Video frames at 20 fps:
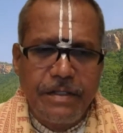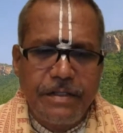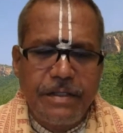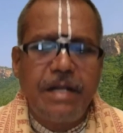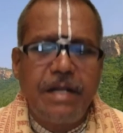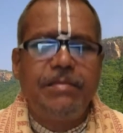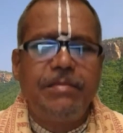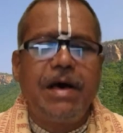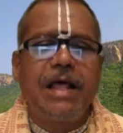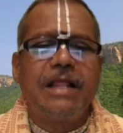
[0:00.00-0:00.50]

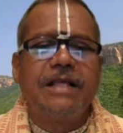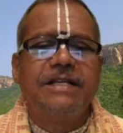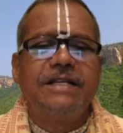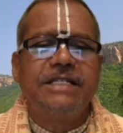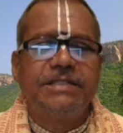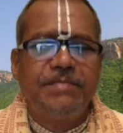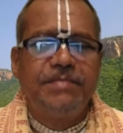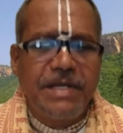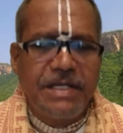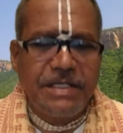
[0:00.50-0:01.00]
Then
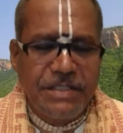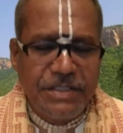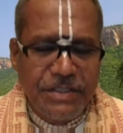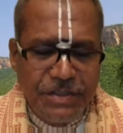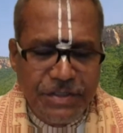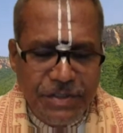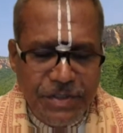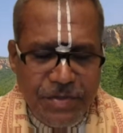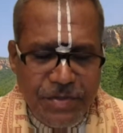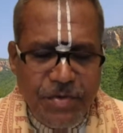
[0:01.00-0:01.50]
Balaji
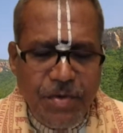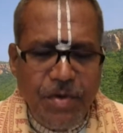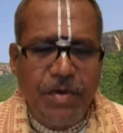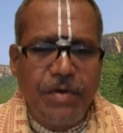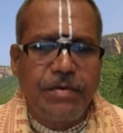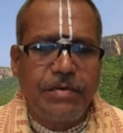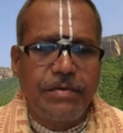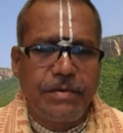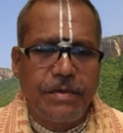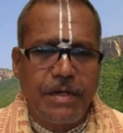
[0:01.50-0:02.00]
speaks.
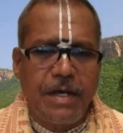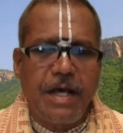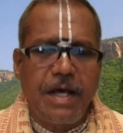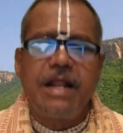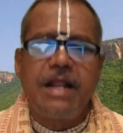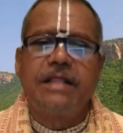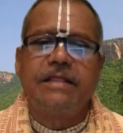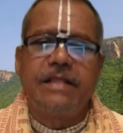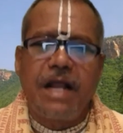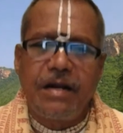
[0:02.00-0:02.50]
No,
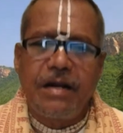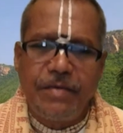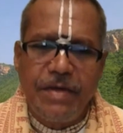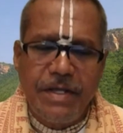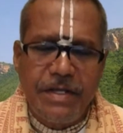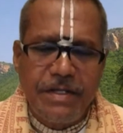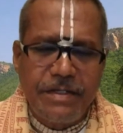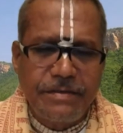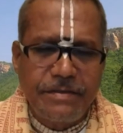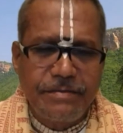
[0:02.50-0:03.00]

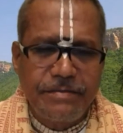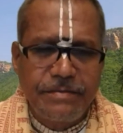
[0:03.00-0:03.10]
Anantalvar.